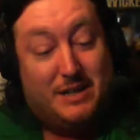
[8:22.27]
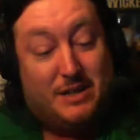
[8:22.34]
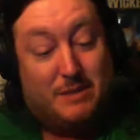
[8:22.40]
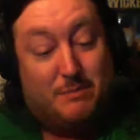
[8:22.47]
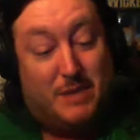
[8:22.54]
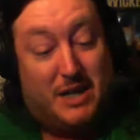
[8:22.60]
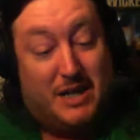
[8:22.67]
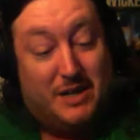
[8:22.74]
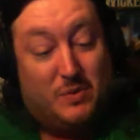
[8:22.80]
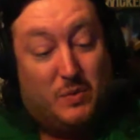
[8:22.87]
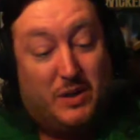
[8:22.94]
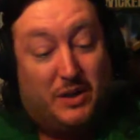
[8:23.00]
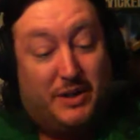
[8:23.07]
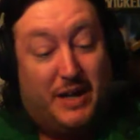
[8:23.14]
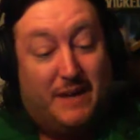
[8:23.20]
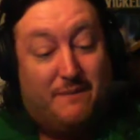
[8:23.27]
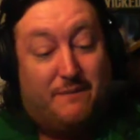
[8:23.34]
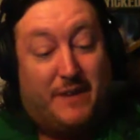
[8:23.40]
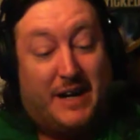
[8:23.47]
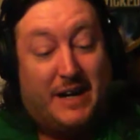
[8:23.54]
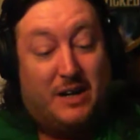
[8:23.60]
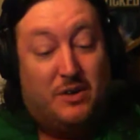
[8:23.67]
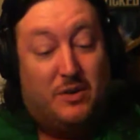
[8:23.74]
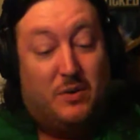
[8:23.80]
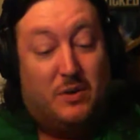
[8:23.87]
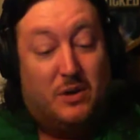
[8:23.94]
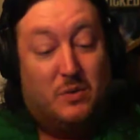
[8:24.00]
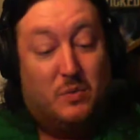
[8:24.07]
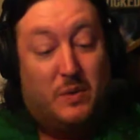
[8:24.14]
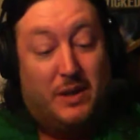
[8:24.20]
the mod will not fire,
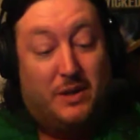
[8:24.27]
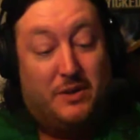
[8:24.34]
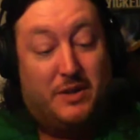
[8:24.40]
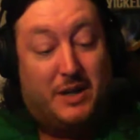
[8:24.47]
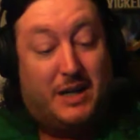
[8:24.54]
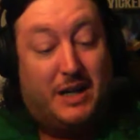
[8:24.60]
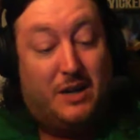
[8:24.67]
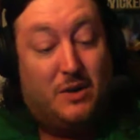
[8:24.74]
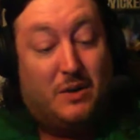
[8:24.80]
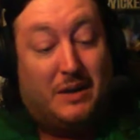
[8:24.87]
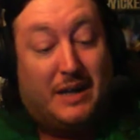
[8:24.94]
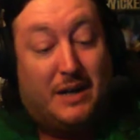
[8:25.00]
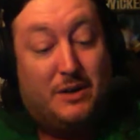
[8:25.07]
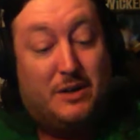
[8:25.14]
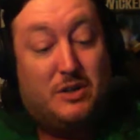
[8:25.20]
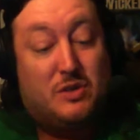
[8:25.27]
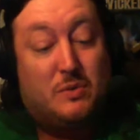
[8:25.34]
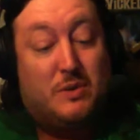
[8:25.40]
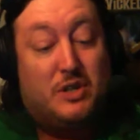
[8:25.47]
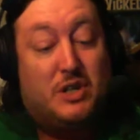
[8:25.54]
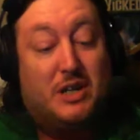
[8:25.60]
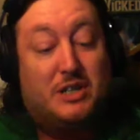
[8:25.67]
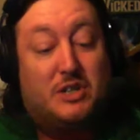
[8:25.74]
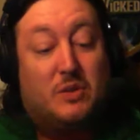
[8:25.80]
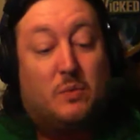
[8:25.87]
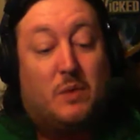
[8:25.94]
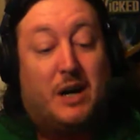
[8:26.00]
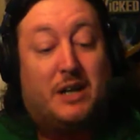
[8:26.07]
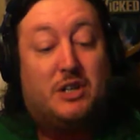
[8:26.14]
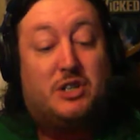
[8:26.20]
nor will the gear allow you to adjust the
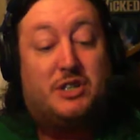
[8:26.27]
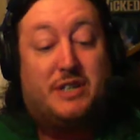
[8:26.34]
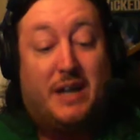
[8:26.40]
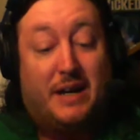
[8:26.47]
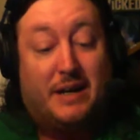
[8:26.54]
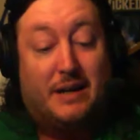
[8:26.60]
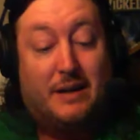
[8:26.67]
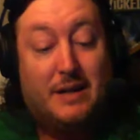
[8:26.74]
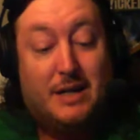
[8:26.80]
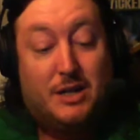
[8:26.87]
wattage setting.